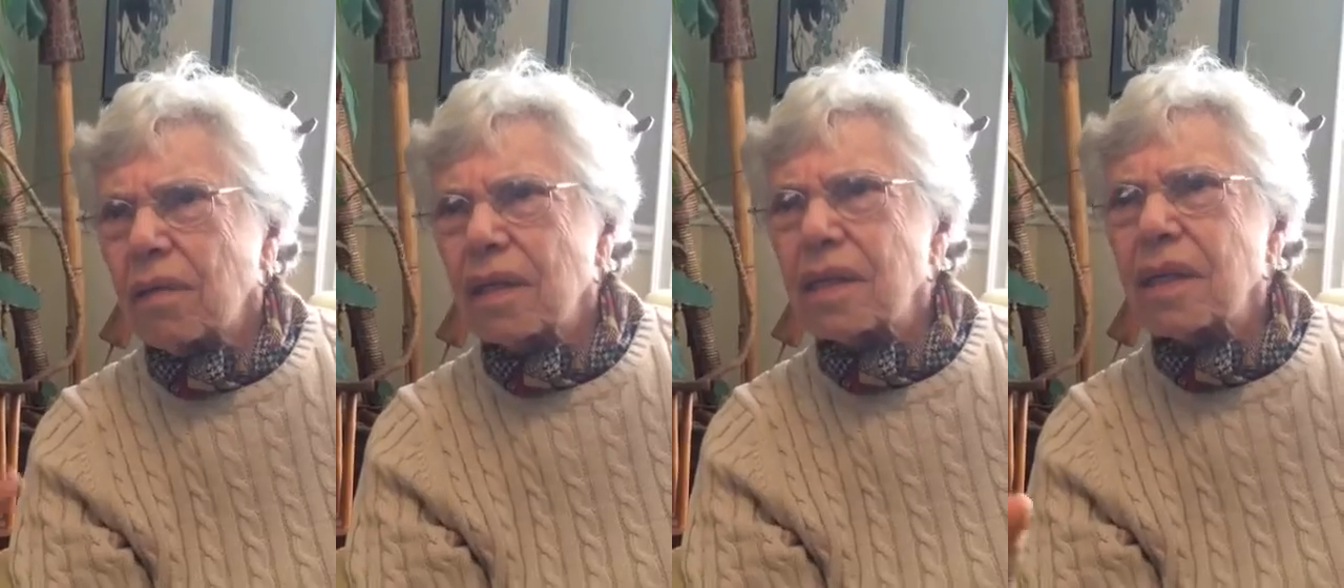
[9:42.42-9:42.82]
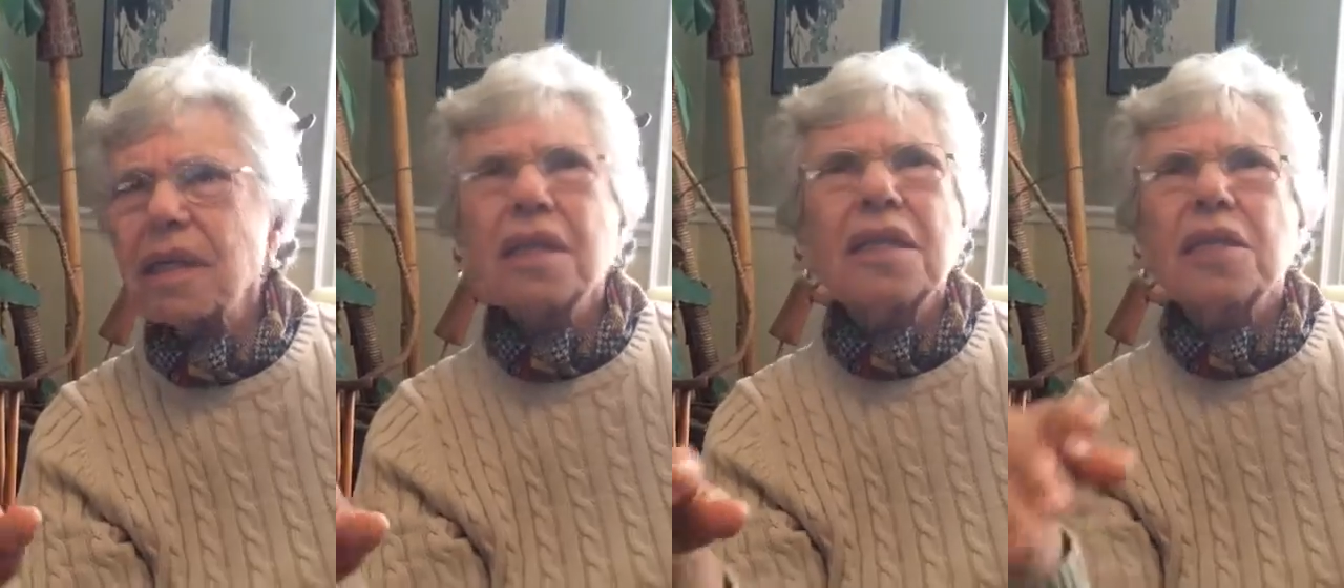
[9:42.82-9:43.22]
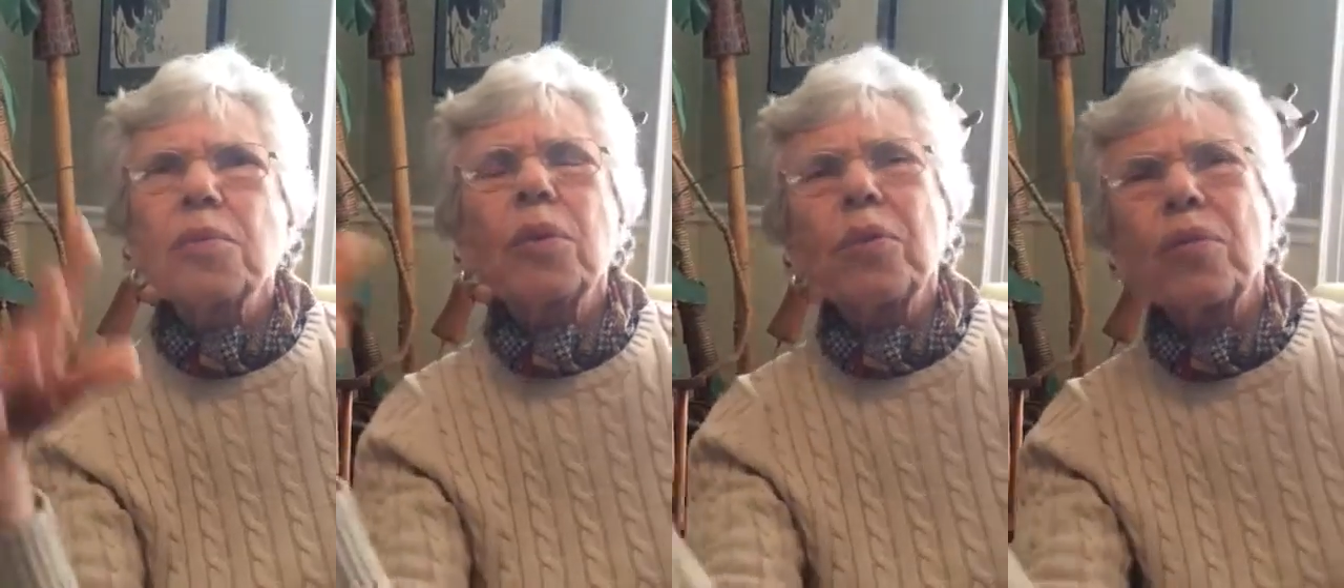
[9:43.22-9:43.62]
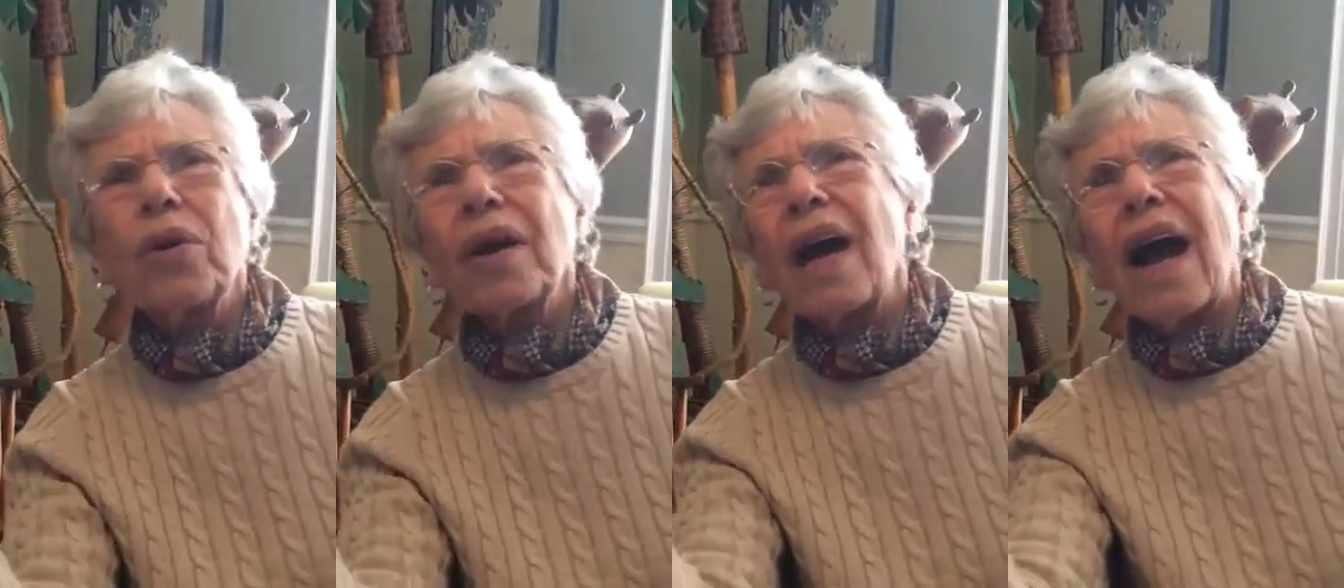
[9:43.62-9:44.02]
the 60s were
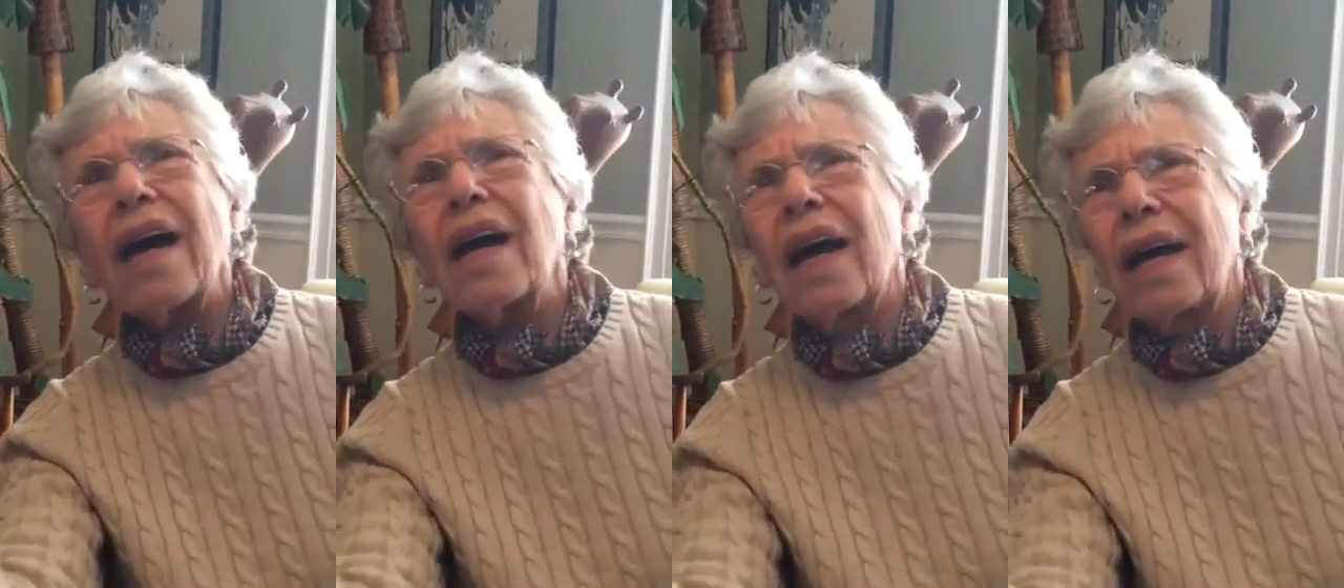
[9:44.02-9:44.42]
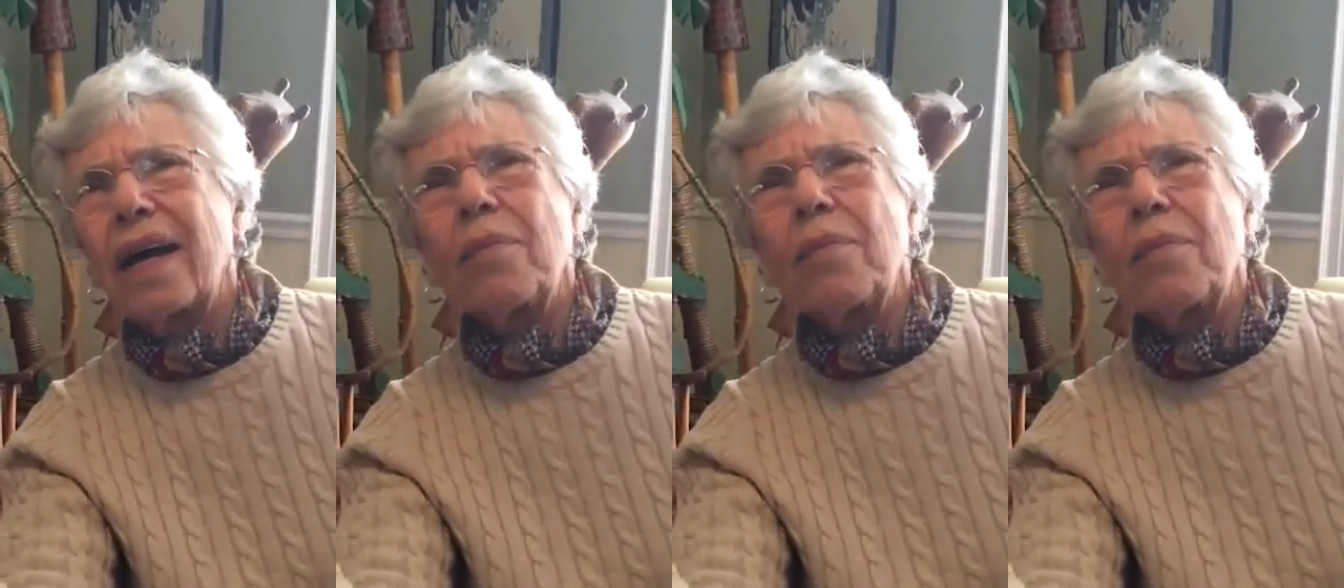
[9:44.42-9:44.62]
more cockeyed.